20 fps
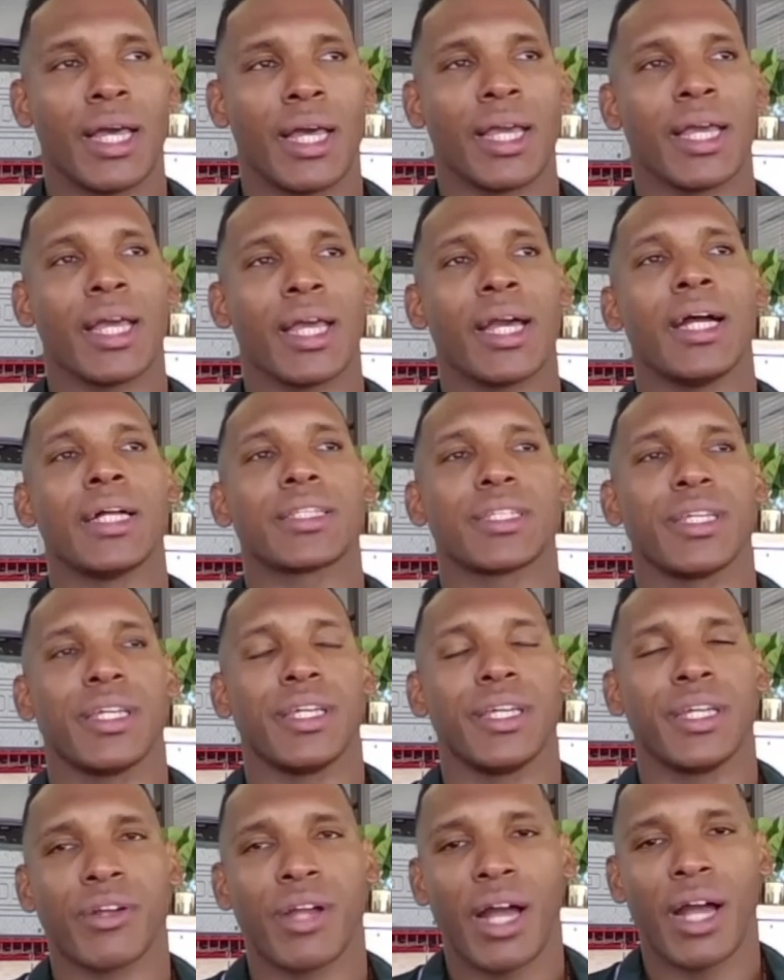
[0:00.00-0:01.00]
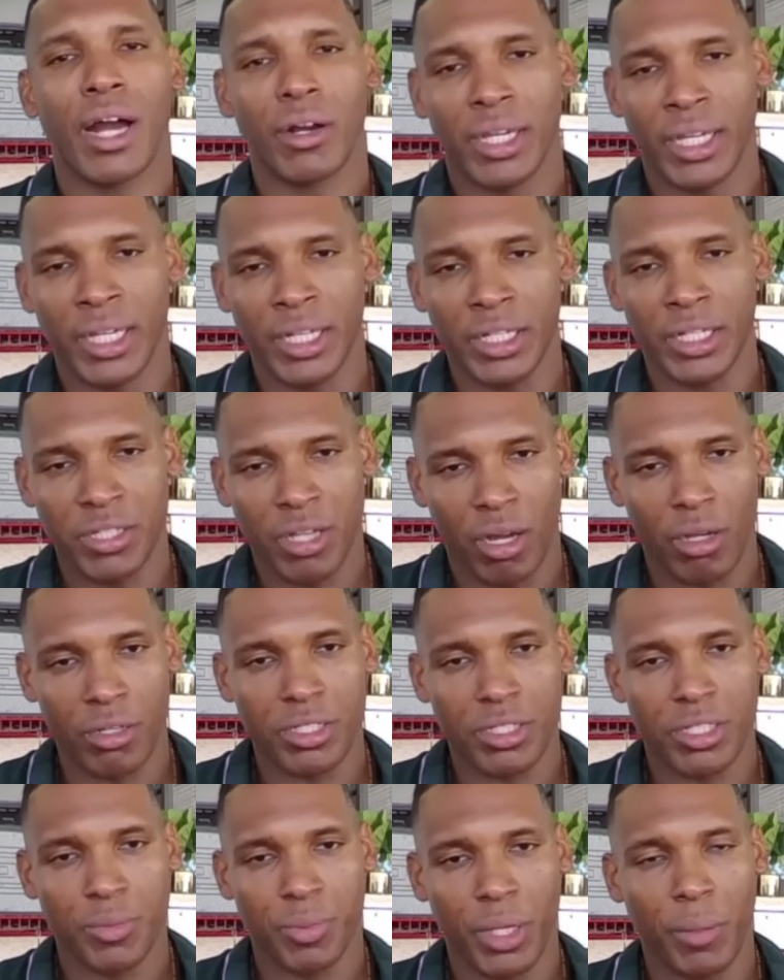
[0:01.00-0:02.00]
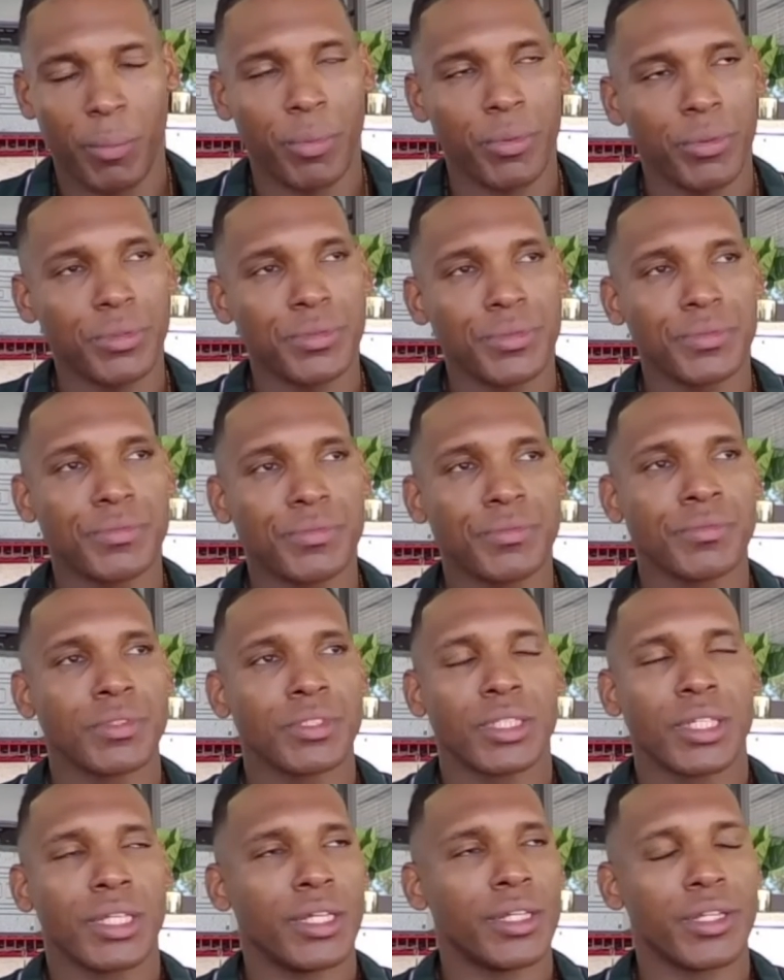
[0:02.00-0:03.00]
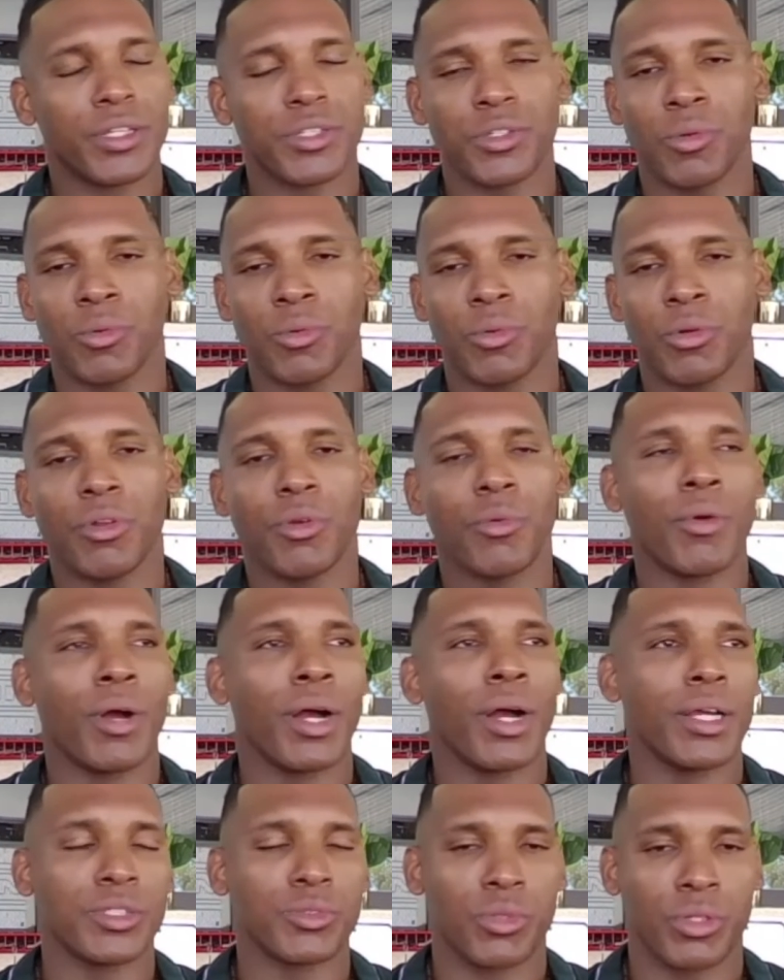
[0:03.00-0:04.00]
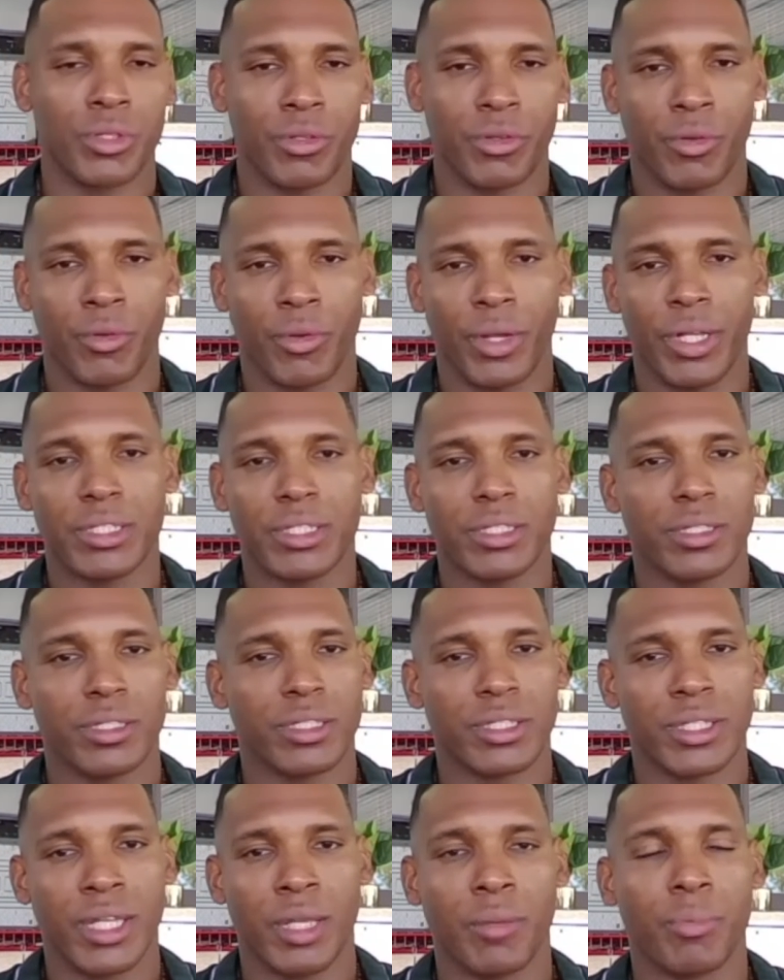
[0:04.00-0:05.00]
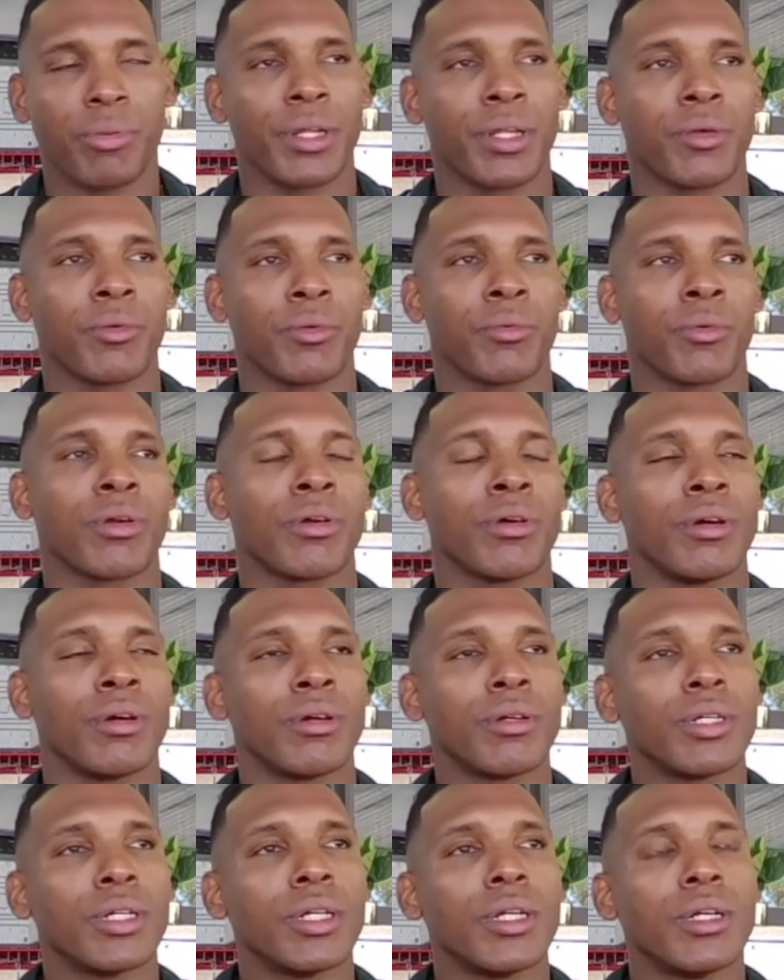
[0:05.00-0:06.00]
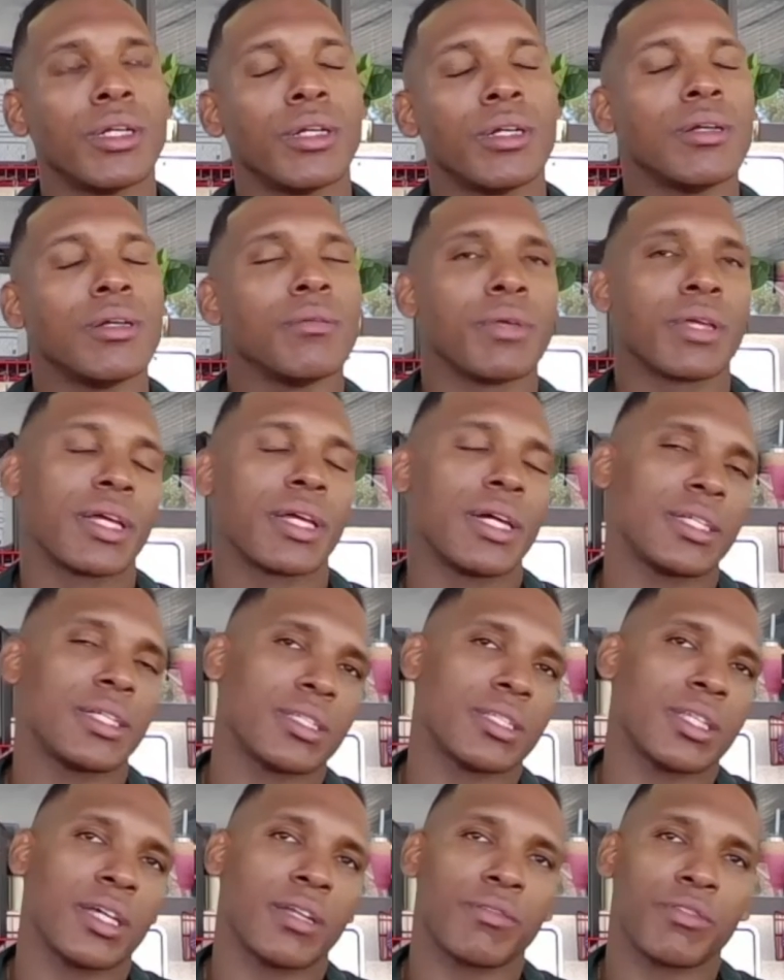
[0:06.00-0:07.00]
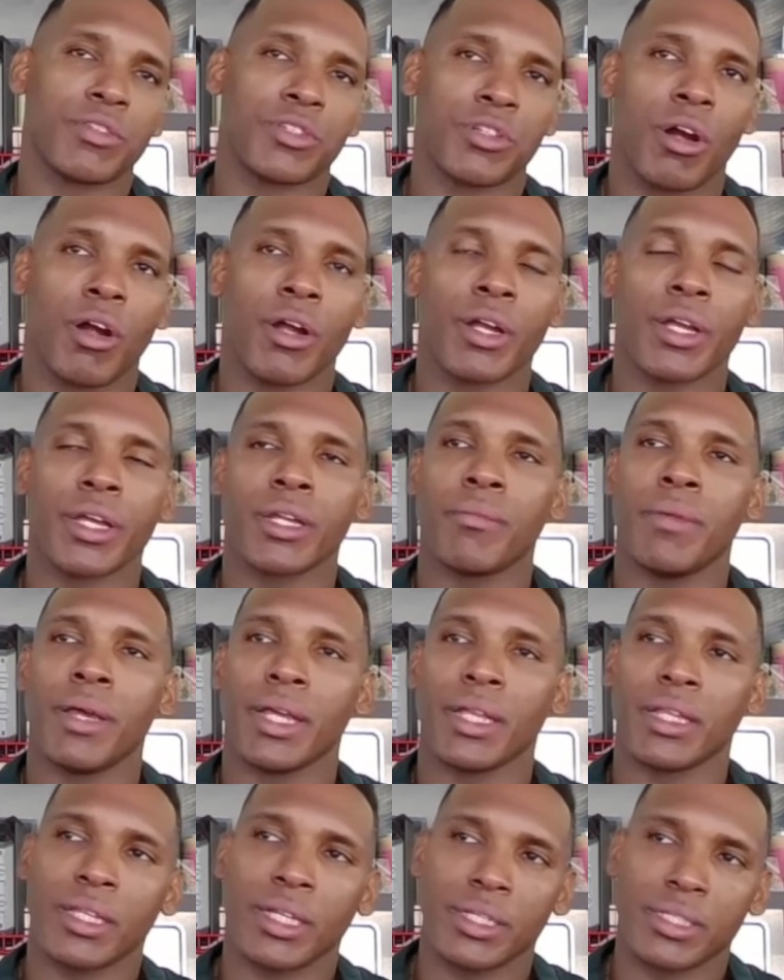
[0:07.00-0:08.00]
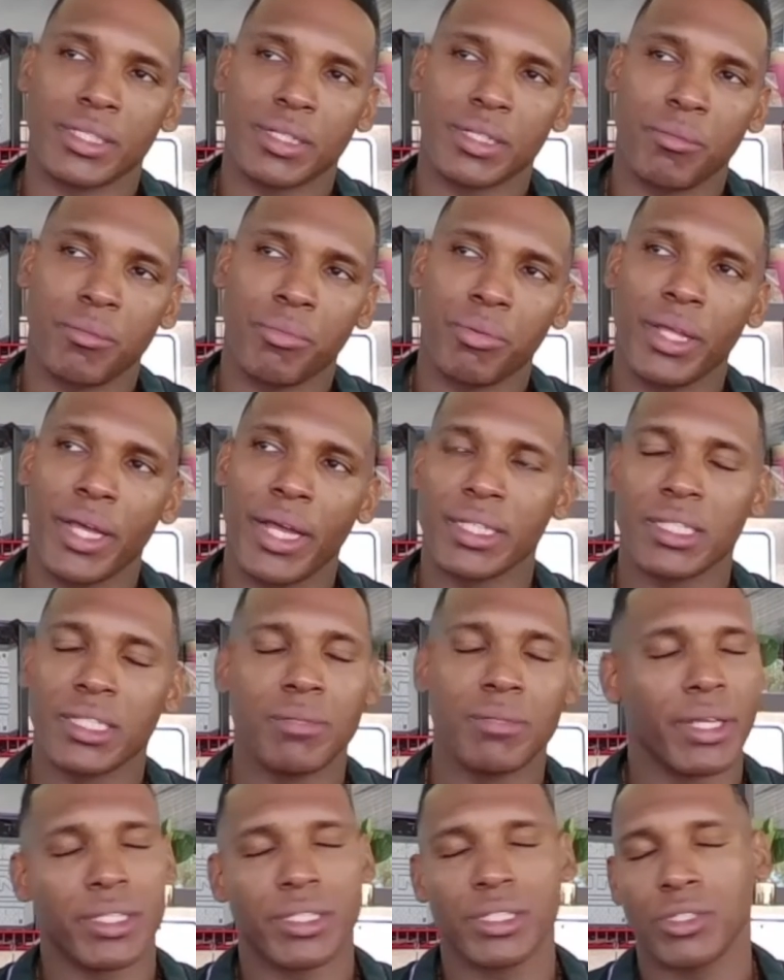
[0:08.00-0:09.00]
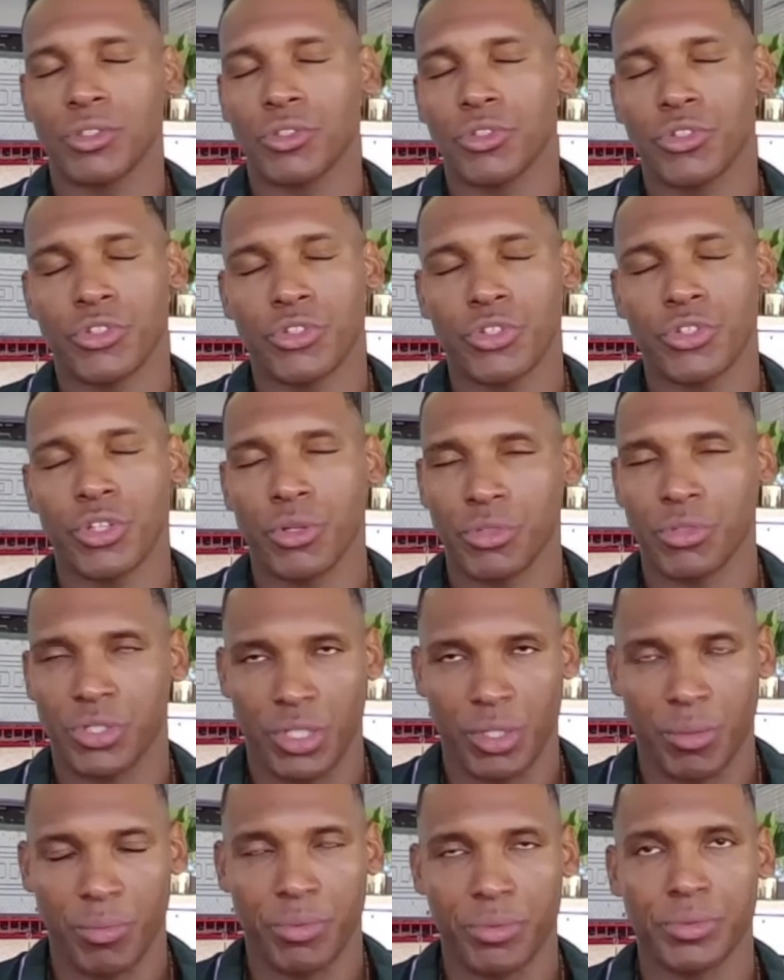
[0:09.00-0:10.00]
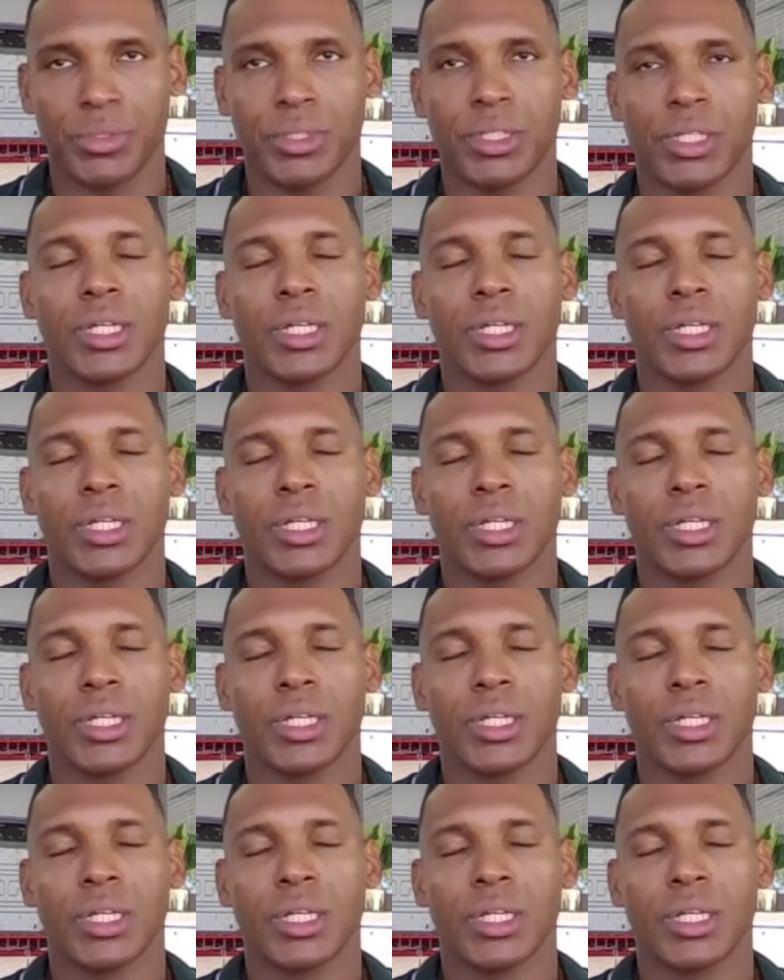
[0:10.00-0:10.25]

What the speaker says: I got to hear how he talks to people. And there's no wonder why he's one of the greats in the estate planning world, because instead of jargon and making things complex, he makes it so simple.